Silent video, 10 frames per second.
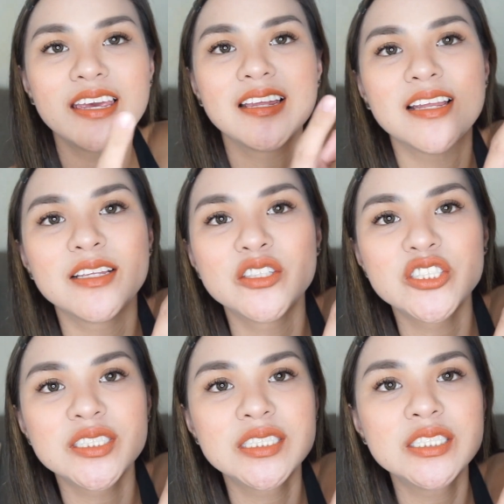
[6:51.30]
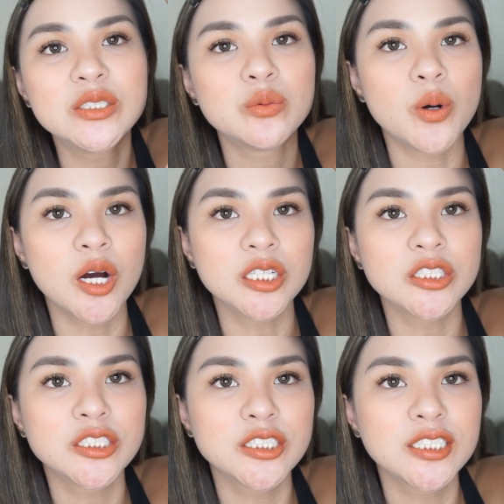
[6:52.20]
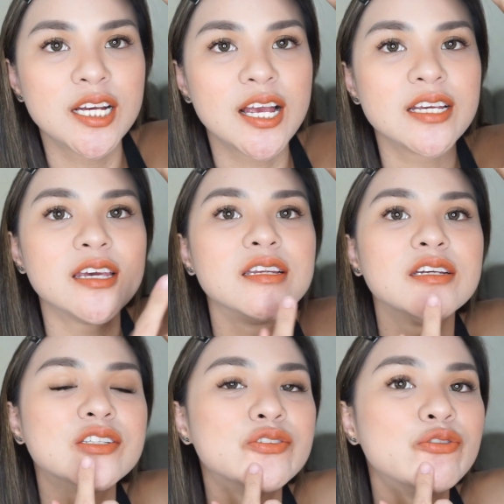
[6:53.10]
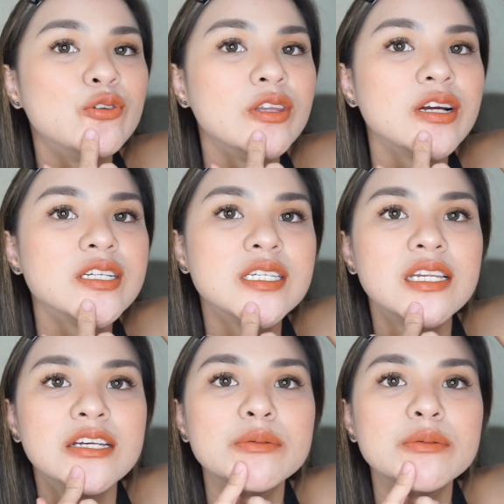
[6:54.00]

And ito siya sa swatch. Again, it's fuller sa